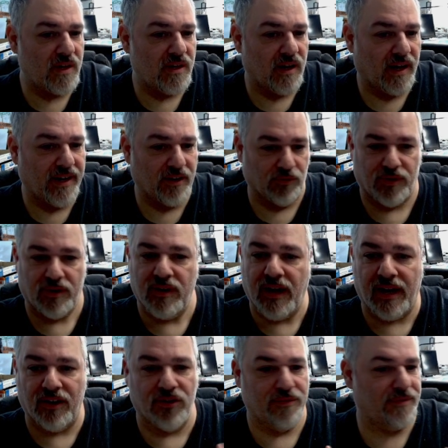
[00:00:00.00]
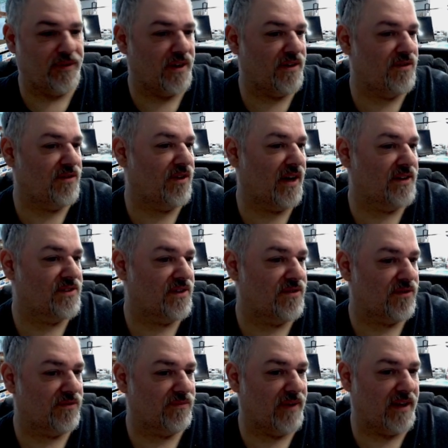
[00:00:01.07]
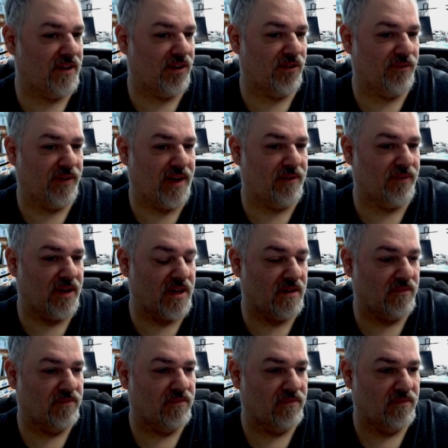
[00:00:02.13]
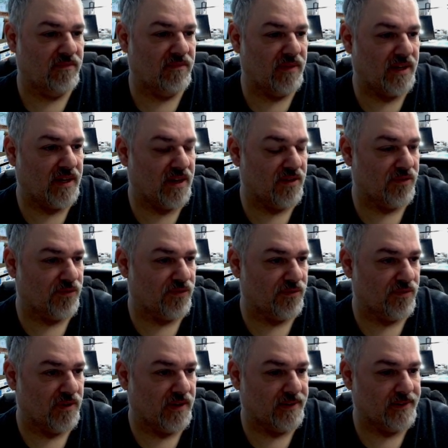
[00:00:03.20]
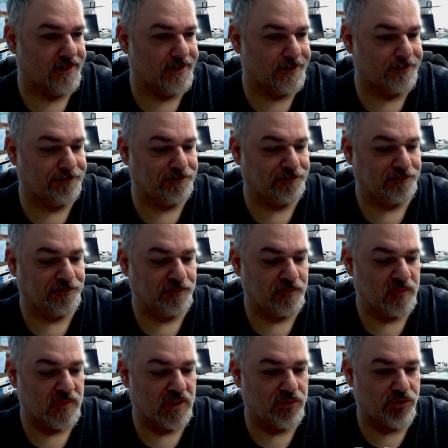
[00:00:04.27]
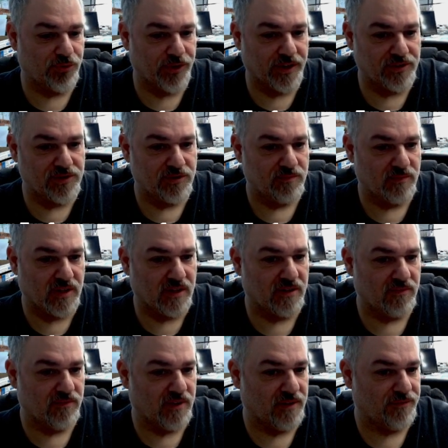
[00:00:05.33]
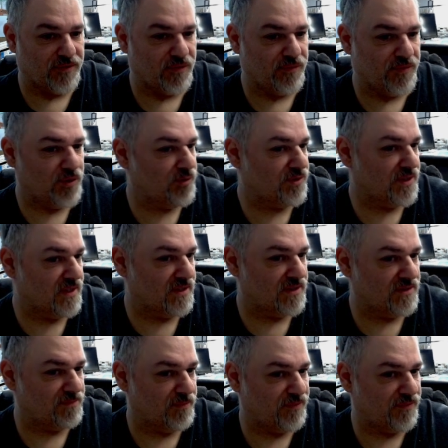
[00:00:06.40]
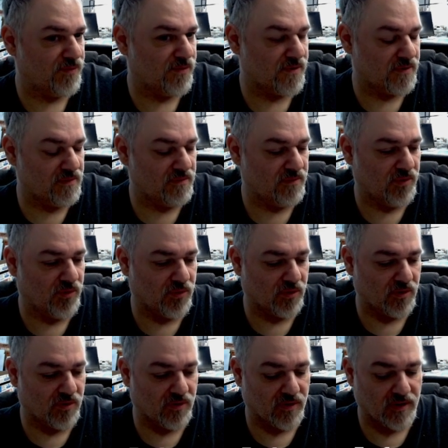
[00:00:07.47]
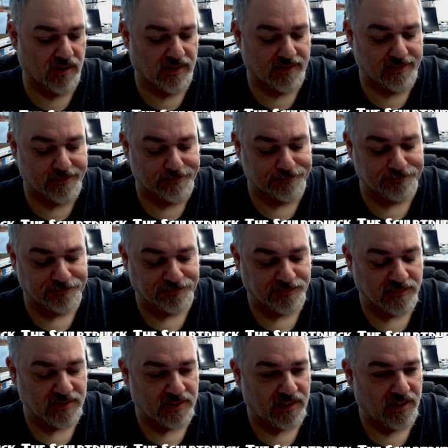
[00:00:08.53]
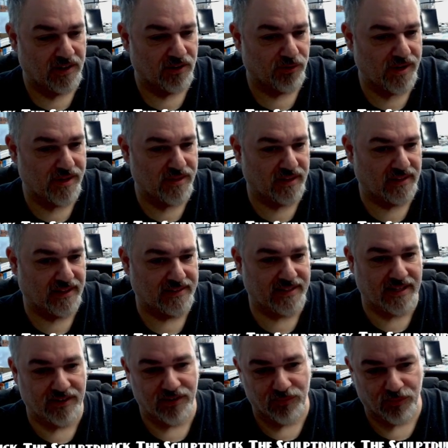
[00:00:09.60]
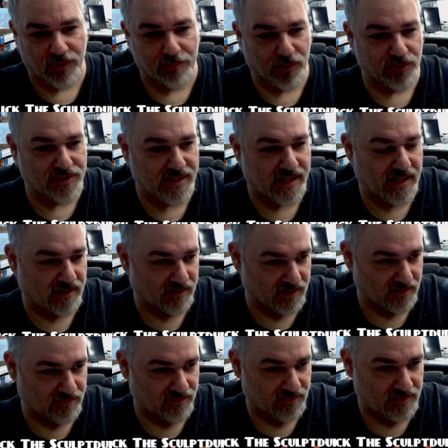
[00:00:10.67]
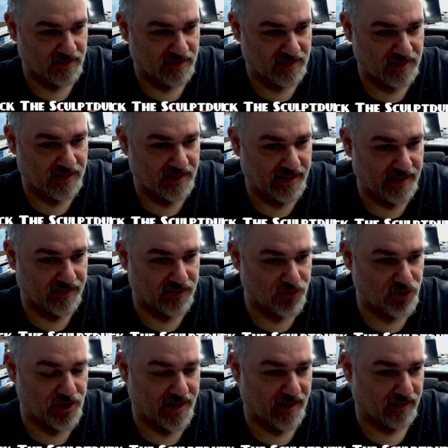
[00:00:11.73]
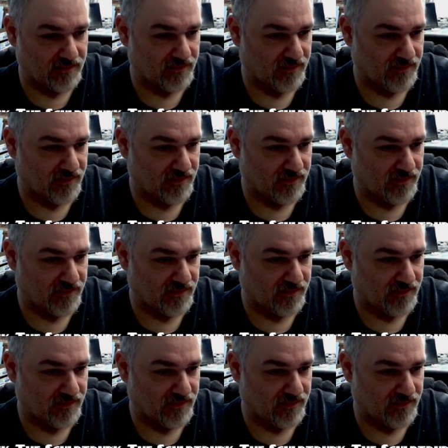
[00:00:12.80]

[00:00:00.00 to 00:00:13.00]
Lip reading: I don't know if any of you guys have any other tricks that if you've used this before or anything like that, and you want to post that in the chat.